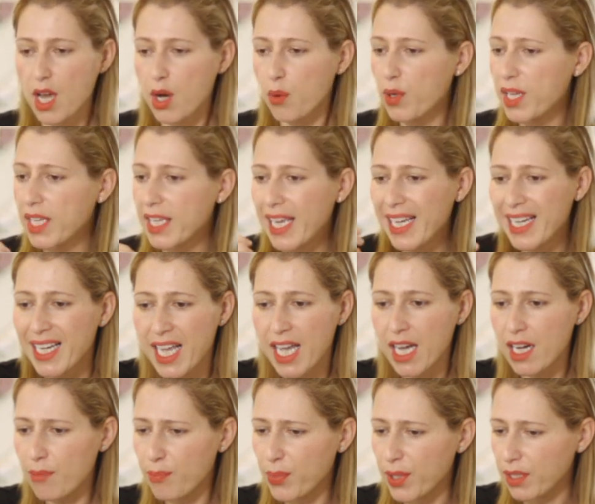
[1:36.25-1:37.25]
We can't
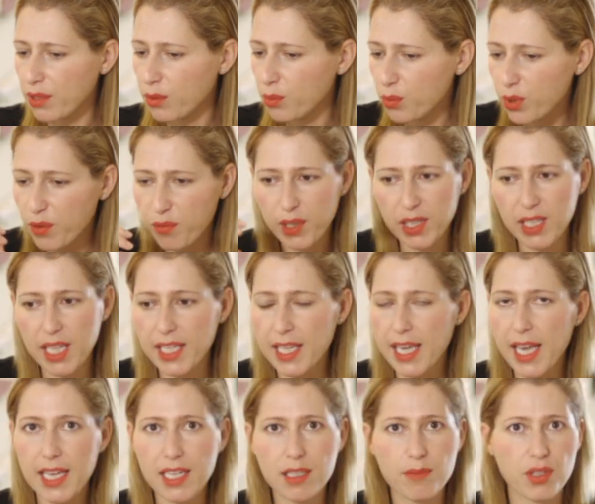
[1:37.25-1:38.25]
help it. We feel like
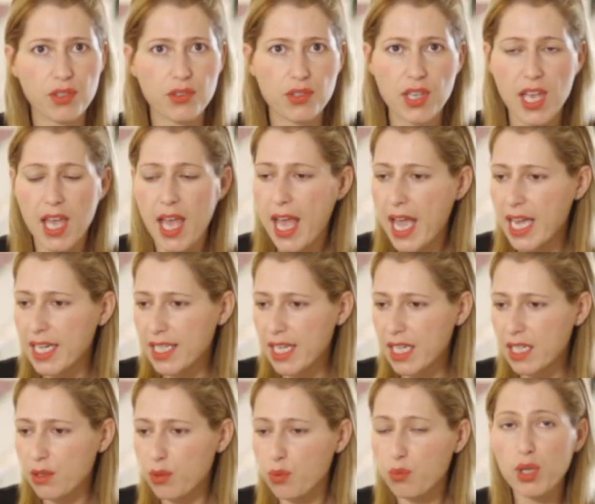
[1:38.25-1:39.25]
animals. And
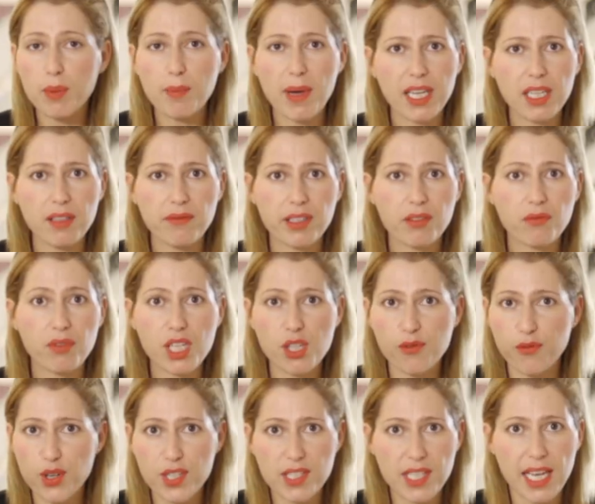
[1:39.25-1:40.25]
then we might even reach
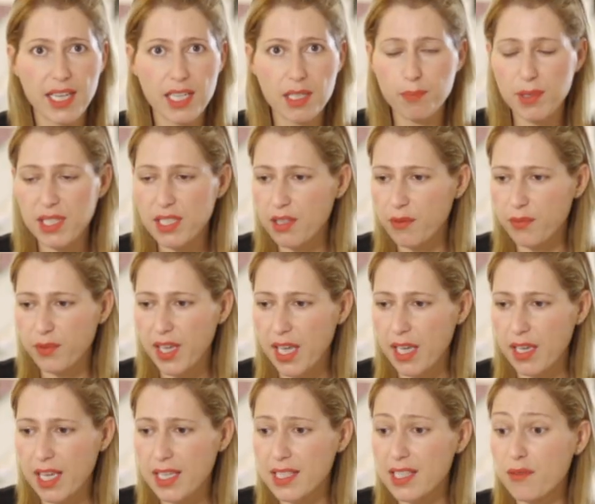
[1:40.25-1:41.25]
for a second piece of
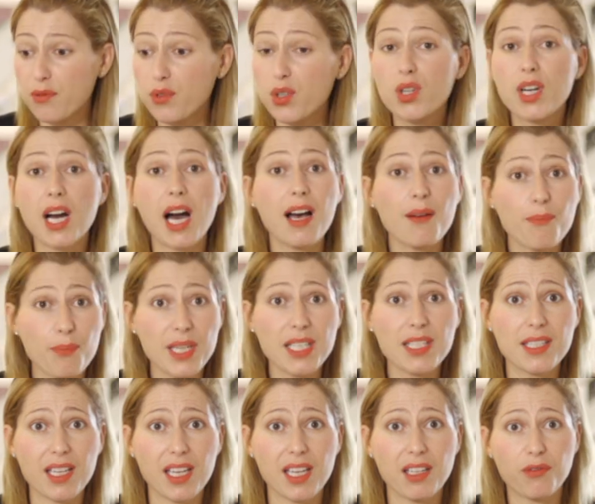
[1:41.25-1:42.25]
cake, as if to
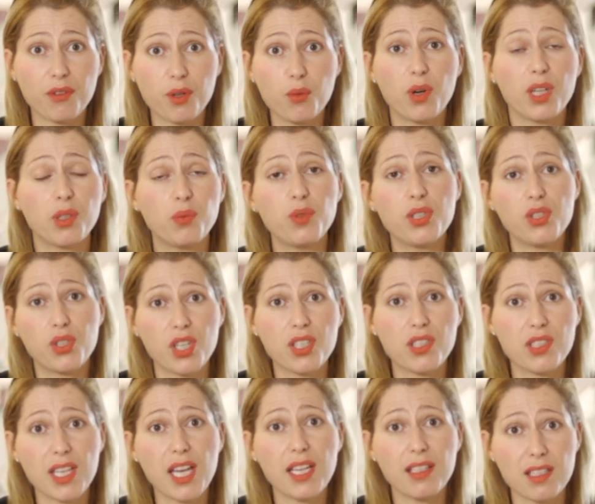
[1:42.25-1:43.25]
compensate for what we
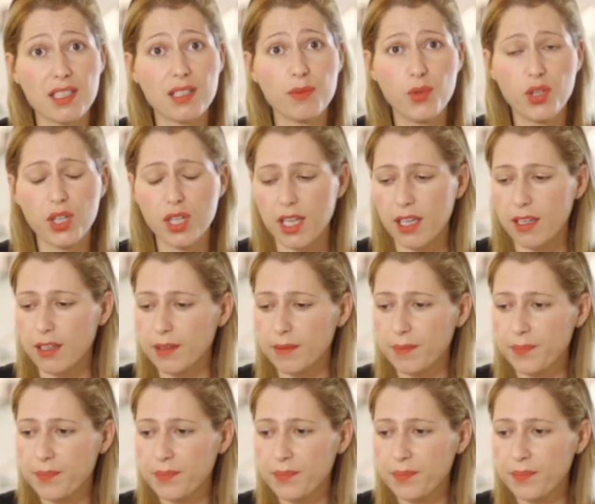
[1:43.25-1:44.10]
just said this morning.